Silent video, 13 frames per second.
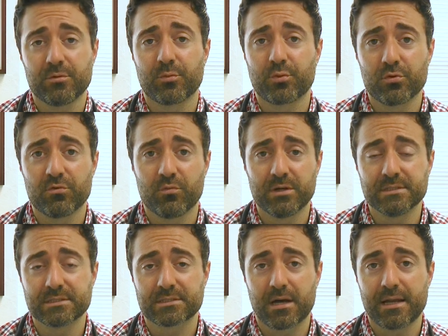to improve
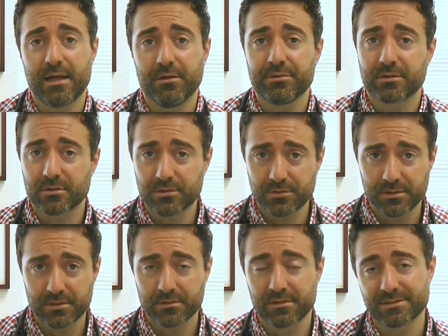one's gut health,
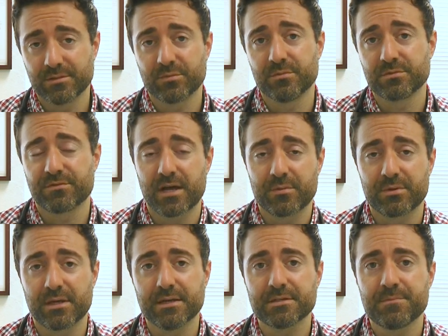including the symptoms of
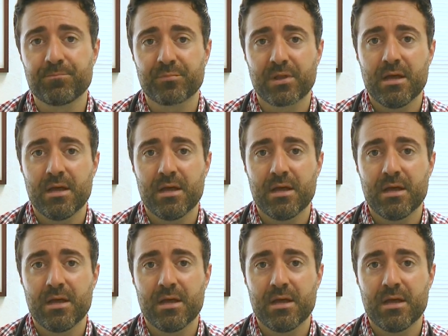IBS,